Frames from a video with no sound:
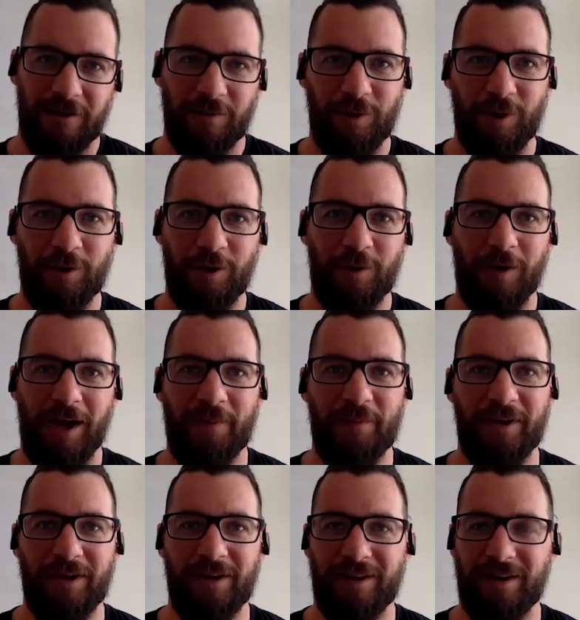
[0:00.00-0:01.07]
we all know what
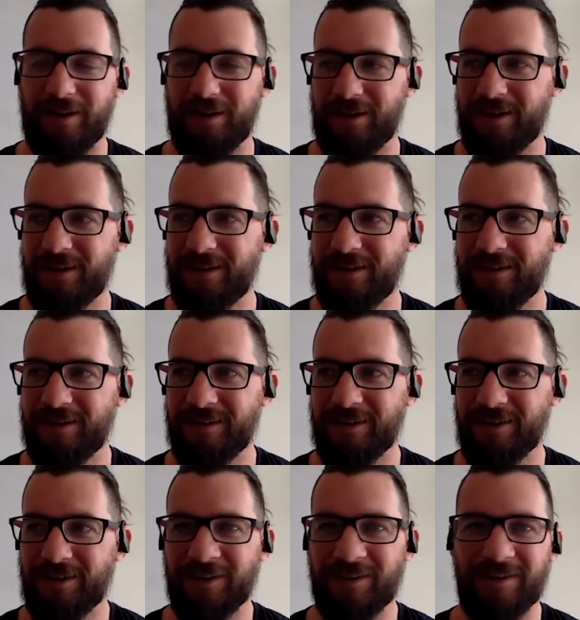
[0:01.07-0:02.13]
happened in uh, you
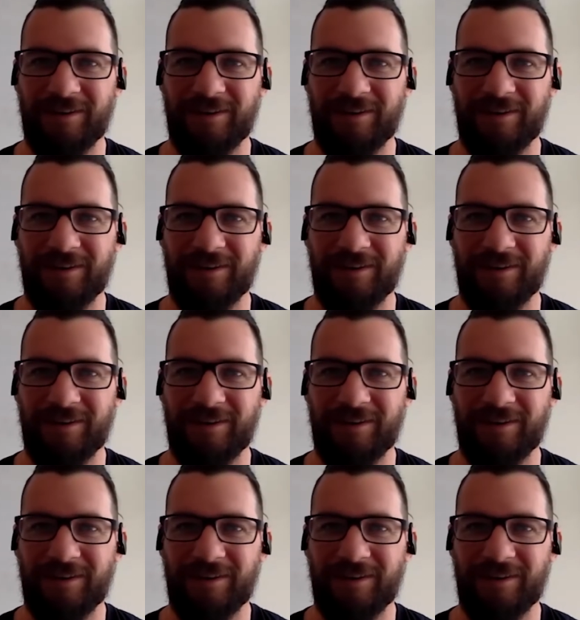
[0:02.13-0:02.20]
know